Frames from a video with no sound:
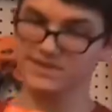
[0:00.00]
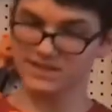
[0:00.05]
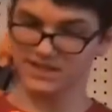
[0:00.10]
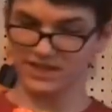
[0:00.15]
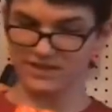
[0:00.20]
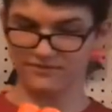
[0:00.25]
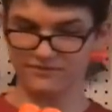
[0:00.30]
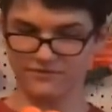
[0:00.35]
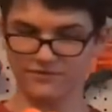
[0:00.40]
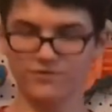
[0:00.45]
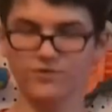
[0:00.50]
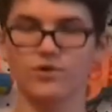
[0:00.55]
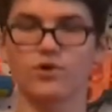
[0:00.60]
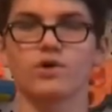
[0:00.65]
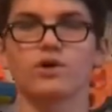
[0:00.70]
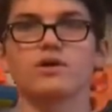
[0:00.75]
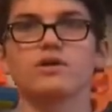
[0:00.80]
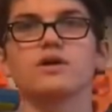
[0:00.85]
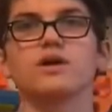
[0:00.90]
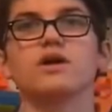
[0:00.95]
seen
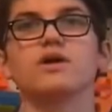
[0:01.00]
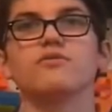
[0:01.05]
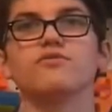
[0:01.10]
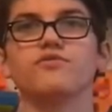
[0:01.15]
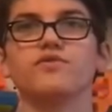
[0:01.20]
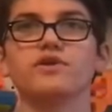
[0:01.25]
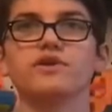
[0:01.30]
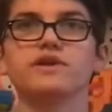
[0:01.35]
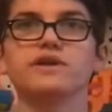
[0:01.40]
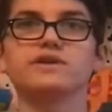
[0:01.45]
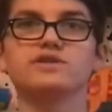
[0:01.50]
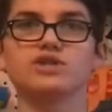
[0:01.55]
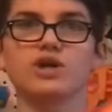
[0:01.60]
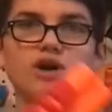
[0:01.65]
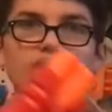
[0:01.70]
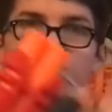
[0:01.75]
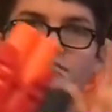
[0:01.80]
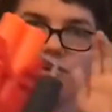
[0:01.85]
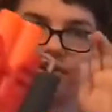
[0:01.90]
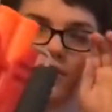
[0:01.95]
for footage
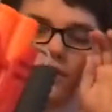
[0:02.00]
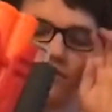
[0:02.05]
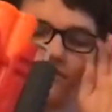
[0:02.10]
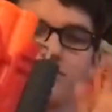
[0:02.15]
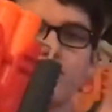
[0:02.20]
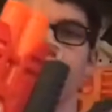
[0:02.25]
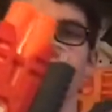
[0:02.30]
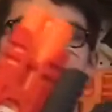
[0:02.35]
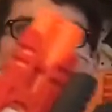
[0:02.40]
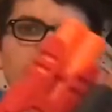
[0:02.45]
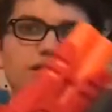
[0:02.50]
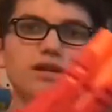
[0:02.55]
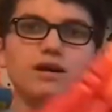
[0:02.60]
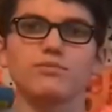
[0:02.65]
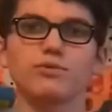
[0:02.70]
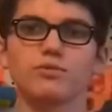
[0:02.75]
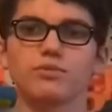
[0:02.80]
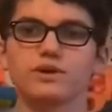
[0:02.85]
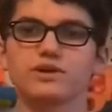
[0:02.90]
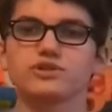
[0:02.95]
of the Nerf Mega
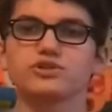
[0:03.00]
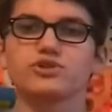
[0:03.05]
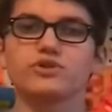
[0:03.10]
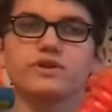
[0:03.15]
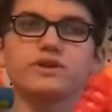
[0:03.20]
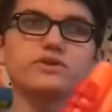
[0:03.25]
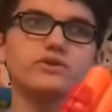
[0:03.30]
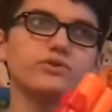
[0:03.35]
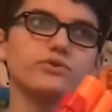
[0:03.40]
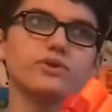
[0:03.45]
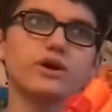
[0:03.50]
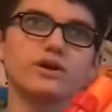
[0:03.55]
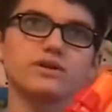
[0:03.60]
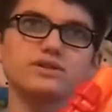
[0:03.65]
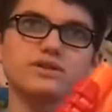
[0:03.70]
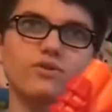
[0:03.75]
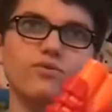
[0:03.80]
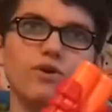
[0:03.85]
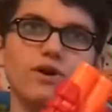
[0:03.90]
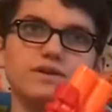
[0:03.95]
Doublebreach shooting 2
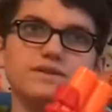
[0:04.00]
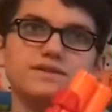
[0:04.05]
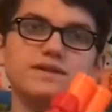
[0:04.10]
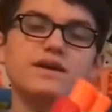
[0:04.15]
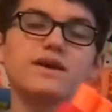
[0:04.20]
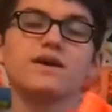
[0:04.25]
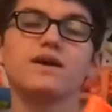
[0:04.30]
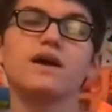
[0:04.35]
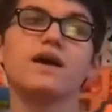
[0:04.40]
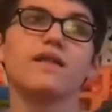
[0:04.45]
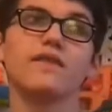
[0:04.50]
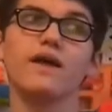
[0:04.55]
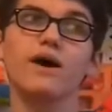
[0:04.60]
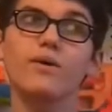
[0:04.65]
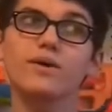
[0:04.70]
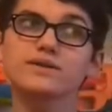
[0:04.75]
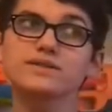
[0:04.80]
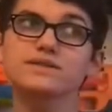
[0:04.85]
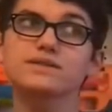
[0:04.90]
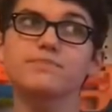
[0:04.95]
darts at once.
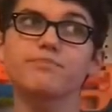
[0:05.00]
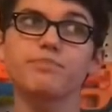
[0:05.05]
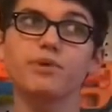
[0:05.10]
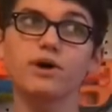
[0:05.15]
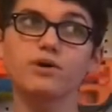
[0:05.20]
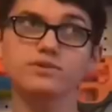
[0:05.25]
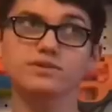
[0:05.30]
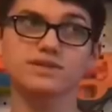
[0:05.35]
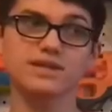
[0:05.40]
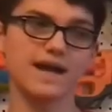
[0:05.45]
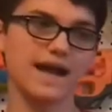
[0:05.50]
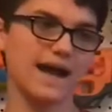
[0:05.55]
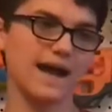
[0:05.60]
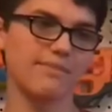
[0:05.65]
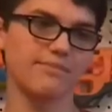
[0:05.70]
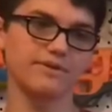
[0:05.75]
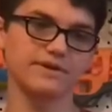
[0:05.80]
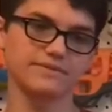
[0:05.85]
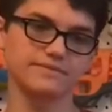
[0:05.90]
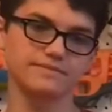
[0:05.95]
That wasn't supposed to
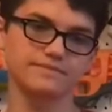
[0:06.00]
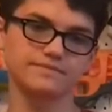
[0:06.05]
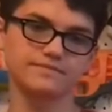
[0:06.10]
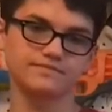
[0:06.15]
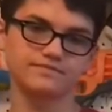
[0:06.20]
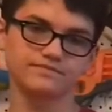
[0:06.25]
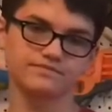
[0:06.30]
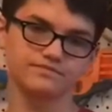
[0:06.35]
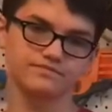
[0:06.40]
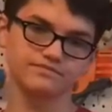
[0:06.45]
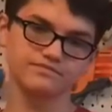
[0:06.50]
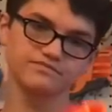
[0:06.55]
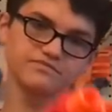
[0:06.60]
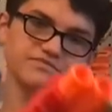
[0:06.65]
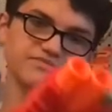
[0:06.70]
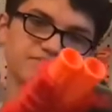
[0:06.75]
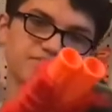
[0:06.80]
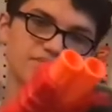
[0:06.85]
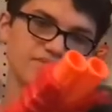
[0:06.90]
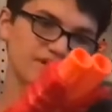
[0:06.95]
happen.
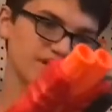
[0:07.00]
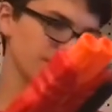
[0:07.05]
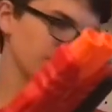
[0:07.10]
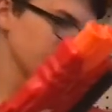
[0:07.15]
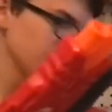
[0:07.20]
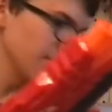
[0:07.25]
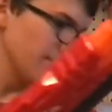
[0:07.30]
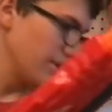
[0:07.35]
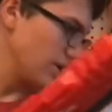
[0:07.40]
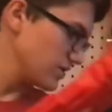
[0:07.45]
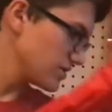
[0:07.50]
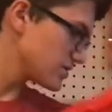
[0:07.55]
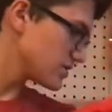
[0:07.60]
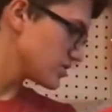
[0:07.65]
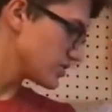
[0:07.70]
Supposed